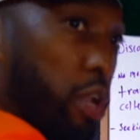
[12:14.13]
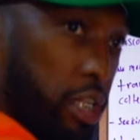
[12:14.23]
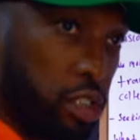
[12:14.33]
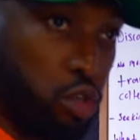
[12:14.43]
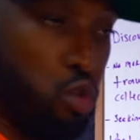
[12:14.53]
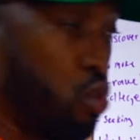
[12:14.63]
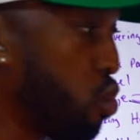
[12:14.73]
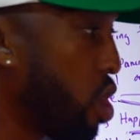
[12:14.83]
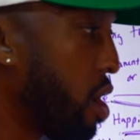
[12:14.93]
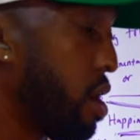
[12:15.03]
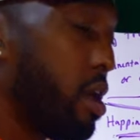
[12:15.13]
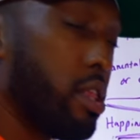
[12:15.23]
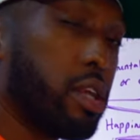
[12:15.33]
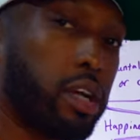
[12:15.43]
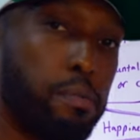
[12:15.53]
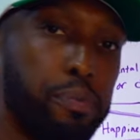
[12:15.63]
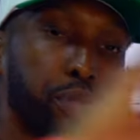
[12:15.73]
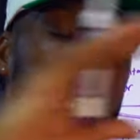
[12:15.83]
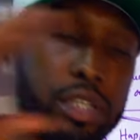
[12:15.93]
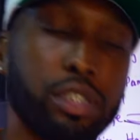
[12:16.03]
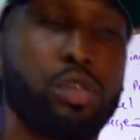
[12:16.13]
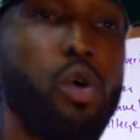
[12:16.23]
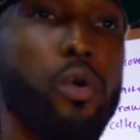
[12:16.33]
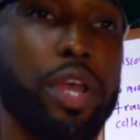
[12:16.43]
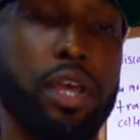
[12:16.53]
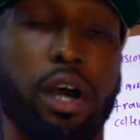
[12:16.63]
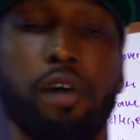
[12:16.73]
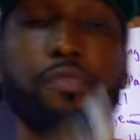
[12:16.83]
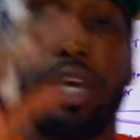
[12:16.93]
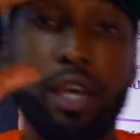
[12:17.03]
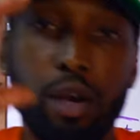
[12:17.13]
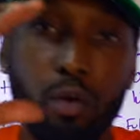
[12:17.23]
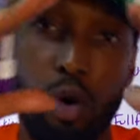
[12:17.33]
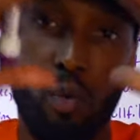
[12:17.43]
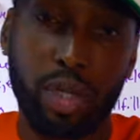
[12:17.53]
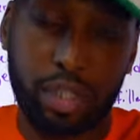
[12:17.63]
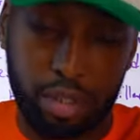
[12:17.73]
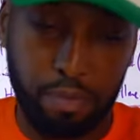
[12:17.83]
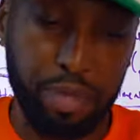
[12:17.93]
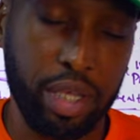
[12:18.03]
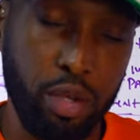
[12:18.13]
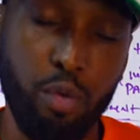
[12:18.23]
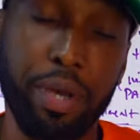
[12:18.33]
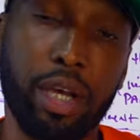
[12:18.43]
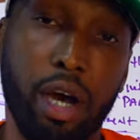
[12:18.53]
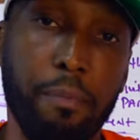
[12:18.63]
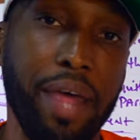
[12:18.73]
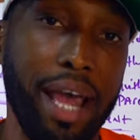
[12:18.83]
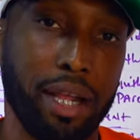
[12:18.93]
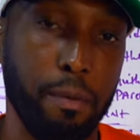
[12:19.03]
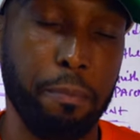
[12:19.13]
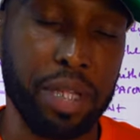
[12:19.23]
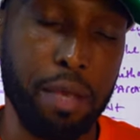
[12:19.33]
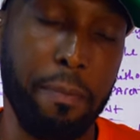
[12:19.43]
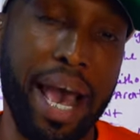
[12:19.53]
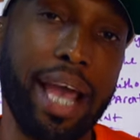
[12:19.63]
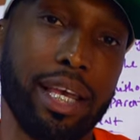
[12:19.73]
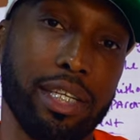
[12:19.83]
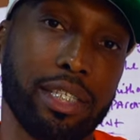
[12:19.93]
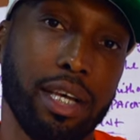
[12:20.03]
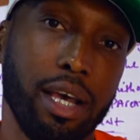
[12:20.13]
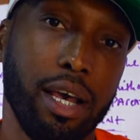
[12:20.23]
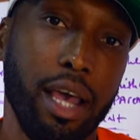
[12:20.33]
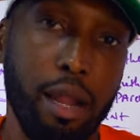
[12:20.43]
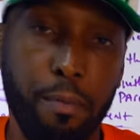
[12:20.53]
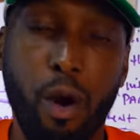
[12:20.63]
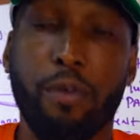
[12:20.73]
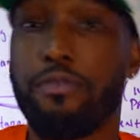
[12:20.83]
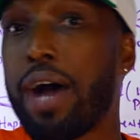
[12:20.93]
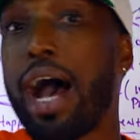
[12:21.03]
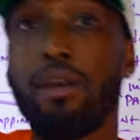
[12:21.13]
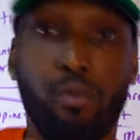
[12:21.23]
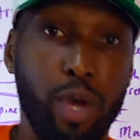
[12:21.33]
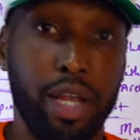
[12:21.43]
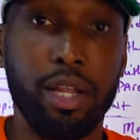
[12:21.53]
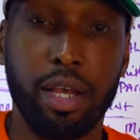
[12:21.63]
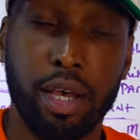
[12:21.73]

into the complete story of the hero, which you become that complete package in part five when